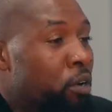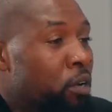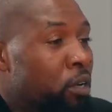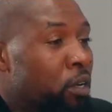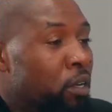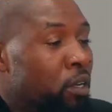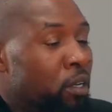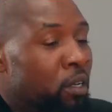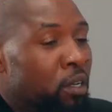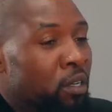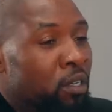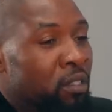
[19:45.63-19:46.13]

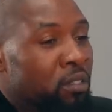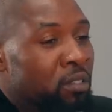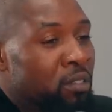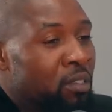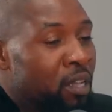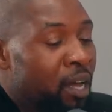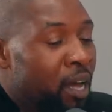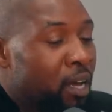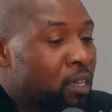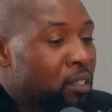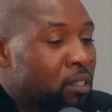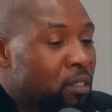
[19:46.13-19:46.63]
Damn.
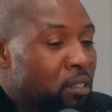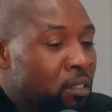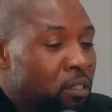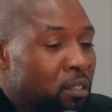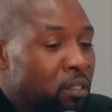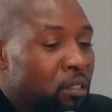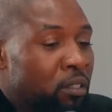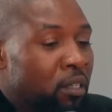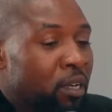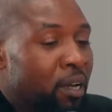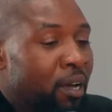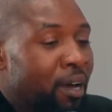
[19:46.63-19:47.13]
That's
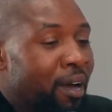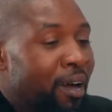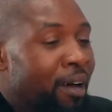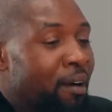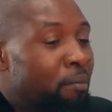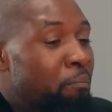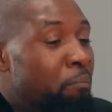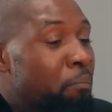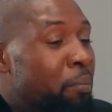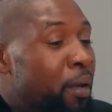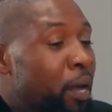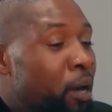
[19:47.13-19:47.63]

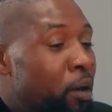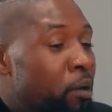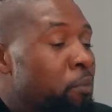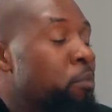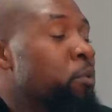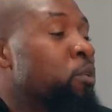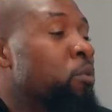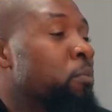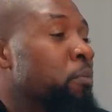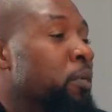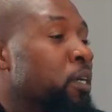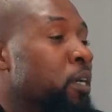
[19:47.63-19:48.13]

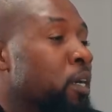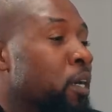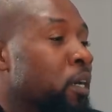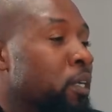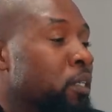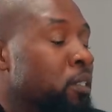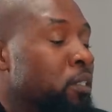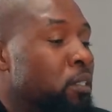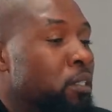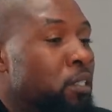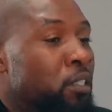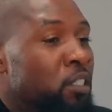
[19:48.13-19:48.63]
unbearable
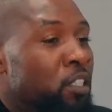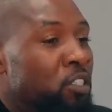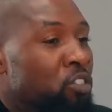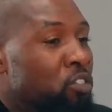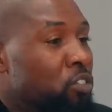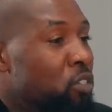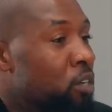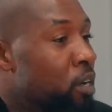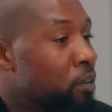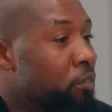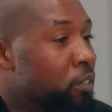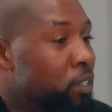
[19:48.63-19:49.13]
because the
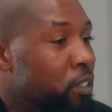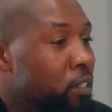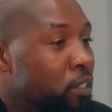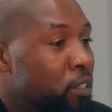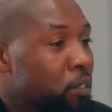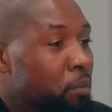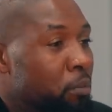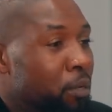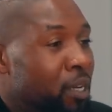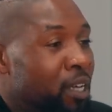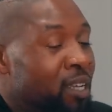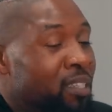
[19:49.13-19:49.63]
central nervous
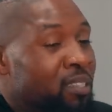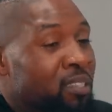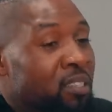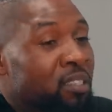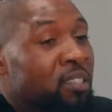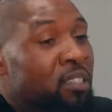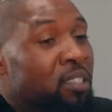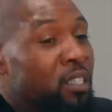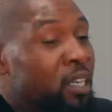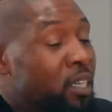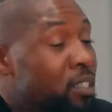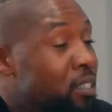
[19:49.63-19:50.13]
system begins to
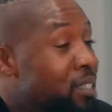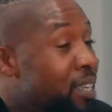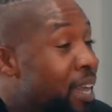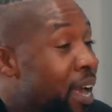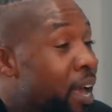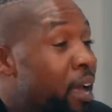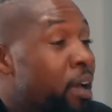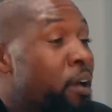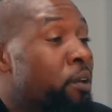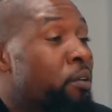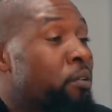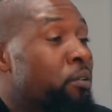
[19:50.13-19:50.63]
shut
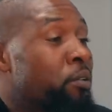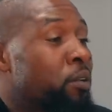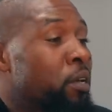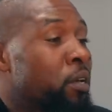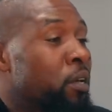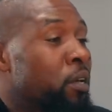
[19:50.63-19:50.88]
down